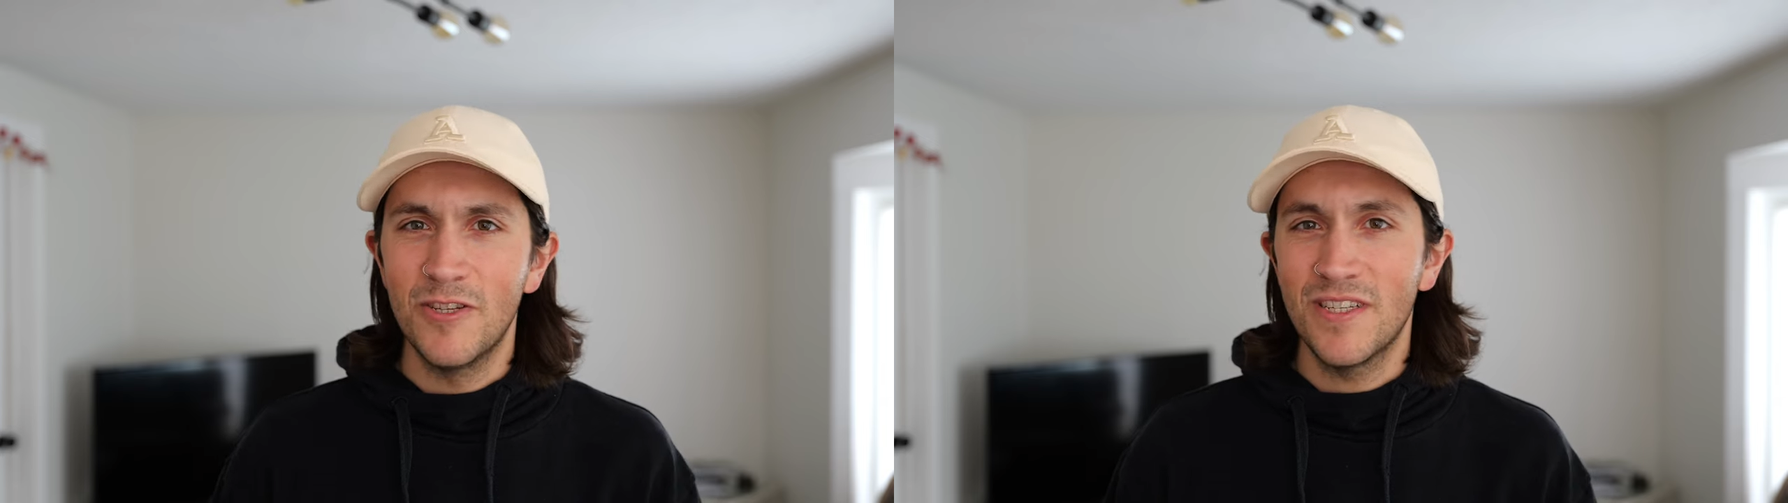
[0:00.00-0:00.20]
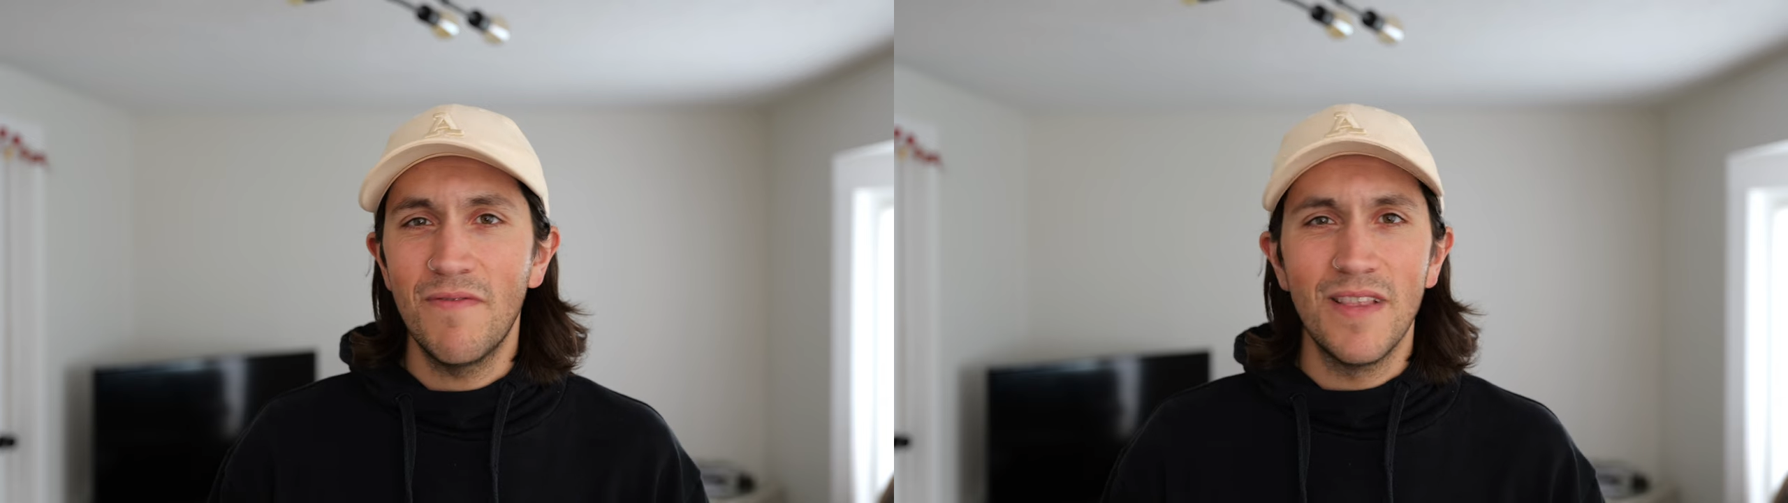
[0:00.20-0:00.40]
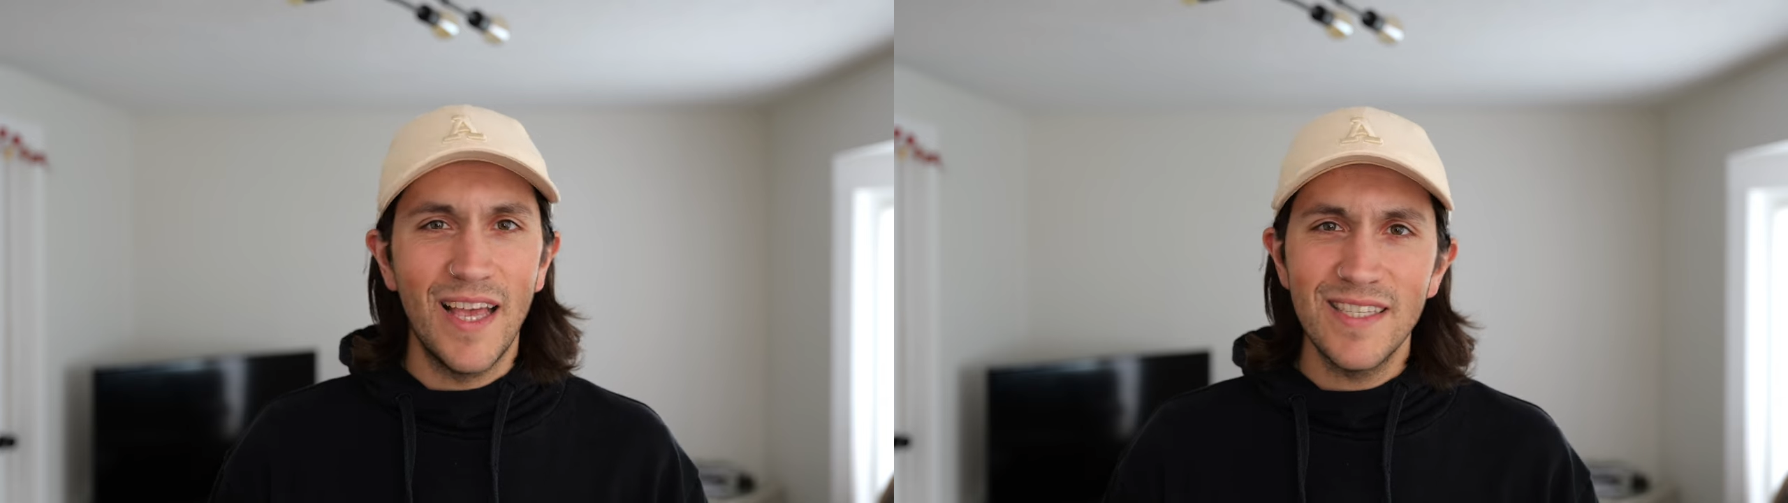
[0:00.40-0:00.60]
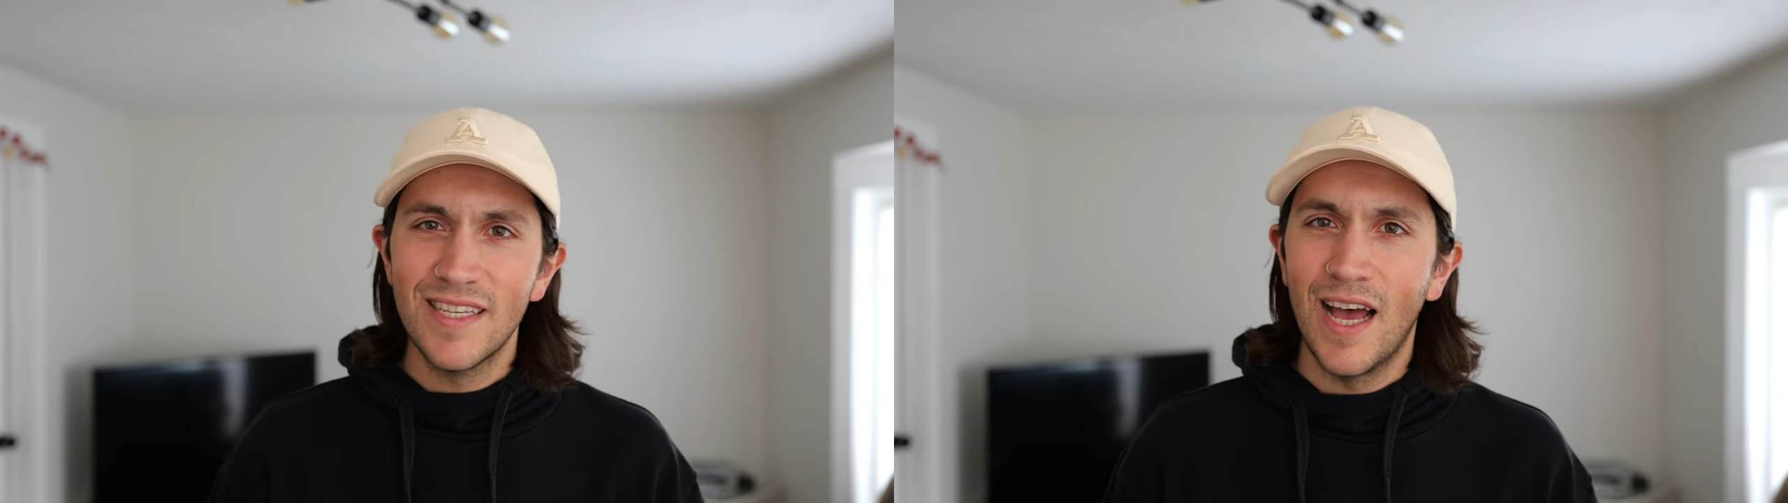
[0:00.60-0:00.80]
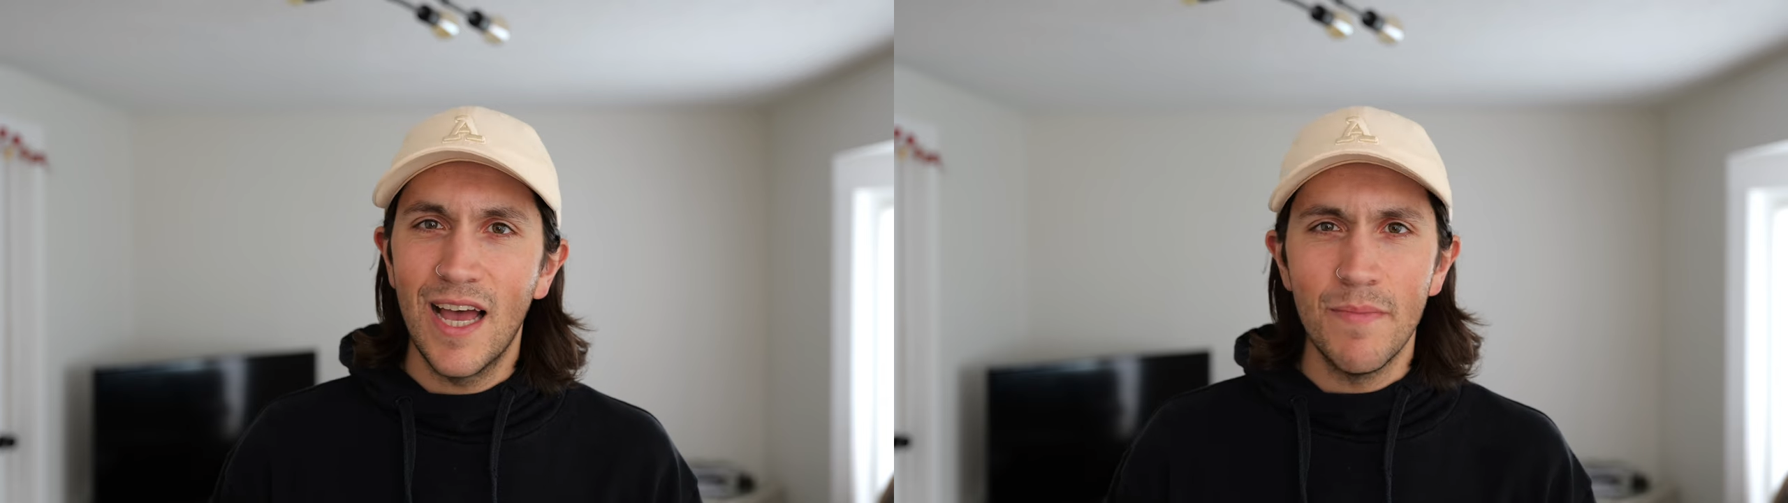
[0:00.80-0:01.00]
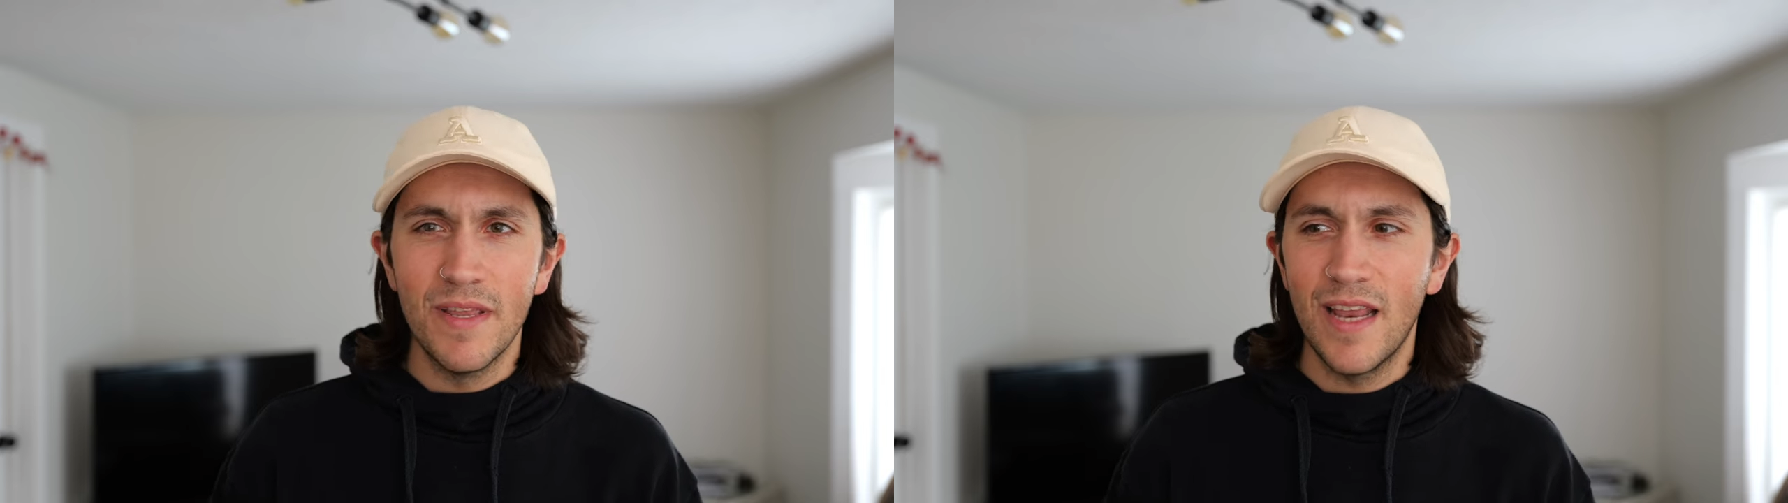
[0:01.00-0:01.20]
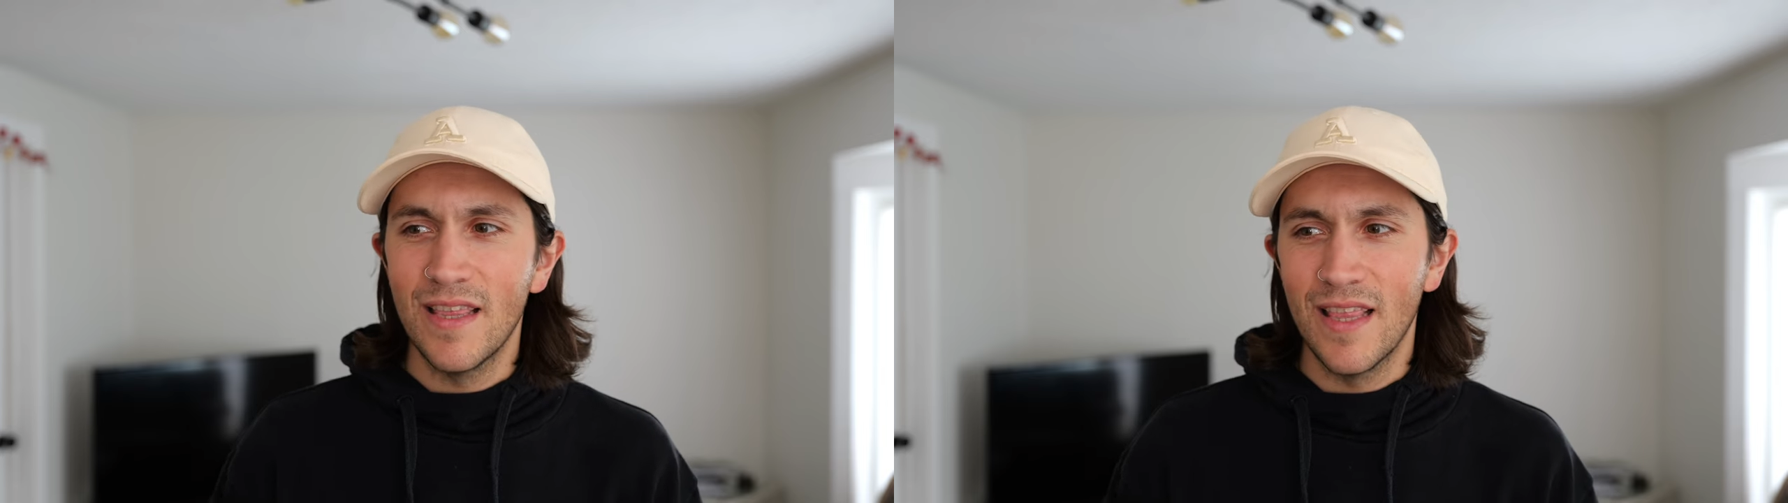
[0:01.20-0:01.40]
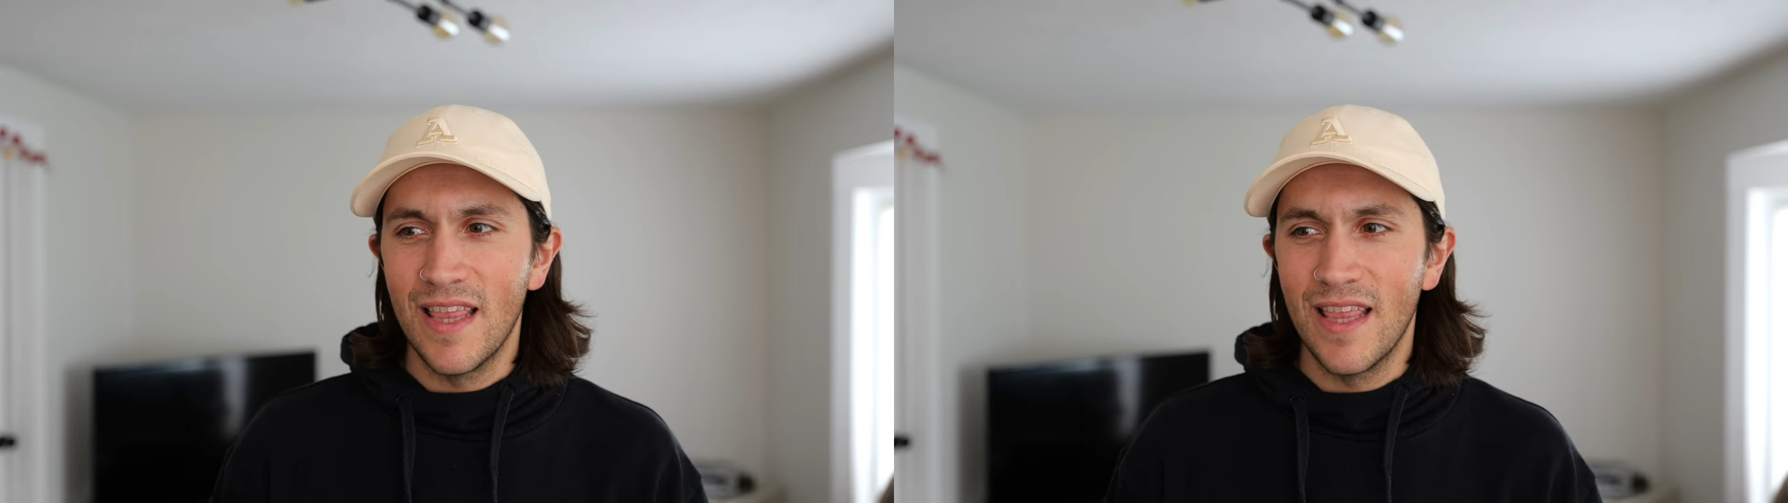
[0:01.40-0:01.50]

You just have less time and, and,